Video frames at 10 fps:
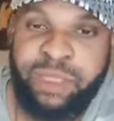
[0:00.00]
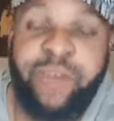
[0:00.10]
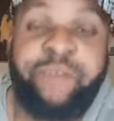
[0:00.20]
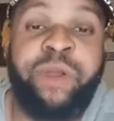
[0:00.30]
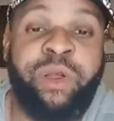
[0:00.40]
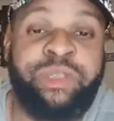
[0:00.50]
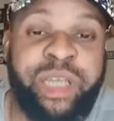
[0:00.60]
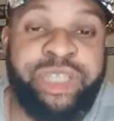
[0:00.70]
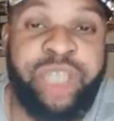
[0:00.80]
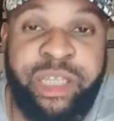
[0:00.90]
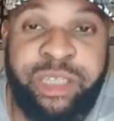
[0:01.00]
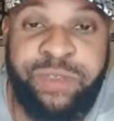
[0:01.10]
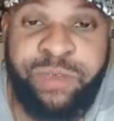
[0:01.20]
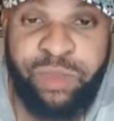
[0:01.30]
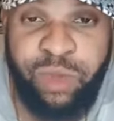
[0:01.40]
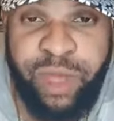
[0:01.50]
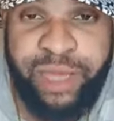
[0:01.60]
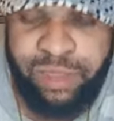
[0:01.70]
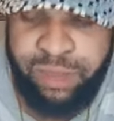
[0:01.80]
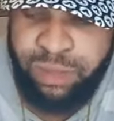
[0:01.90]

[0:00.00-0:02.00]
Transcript: Give me your gesture in this video, guys.